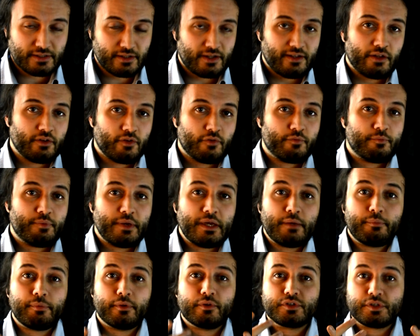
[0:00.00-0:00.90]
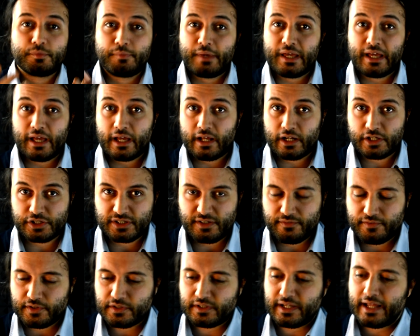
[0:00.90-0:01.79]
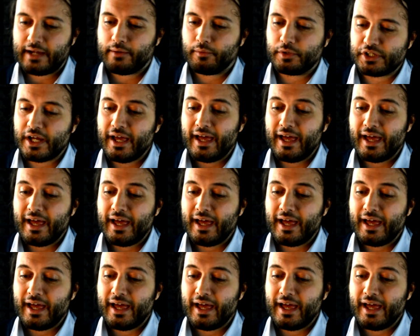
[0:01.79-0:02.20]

a lot of people who speak English as a first language,